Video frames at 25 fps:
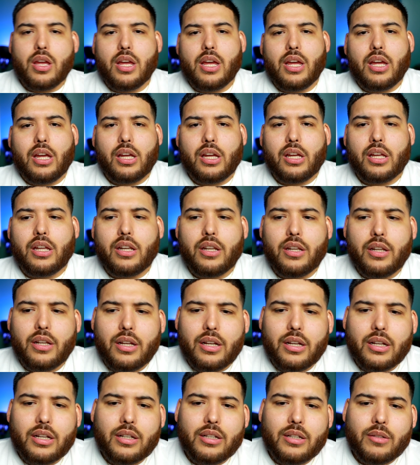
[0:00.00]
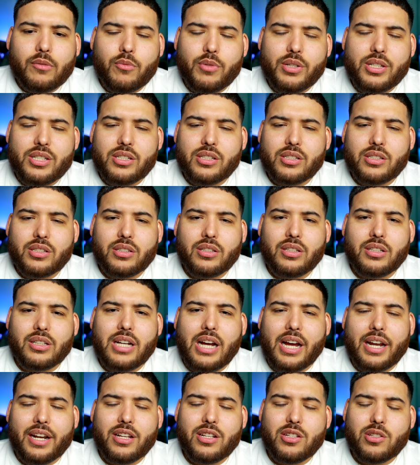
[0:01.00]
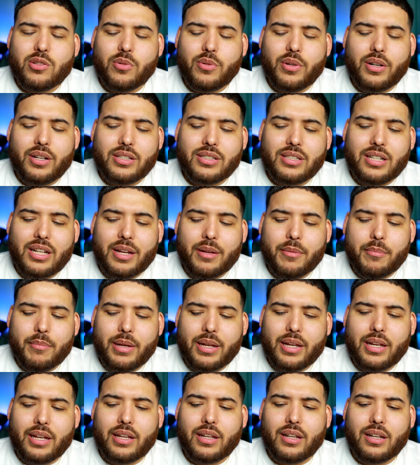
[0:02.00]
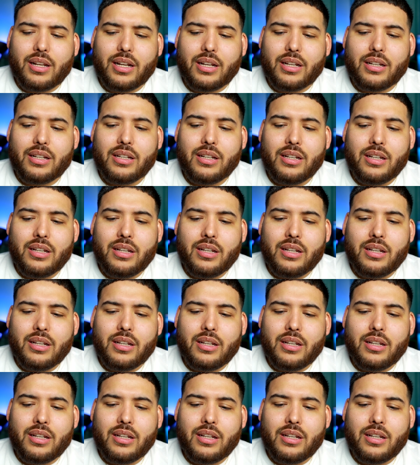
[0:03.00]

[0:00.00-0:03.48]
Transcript: and we just got into it it's like man like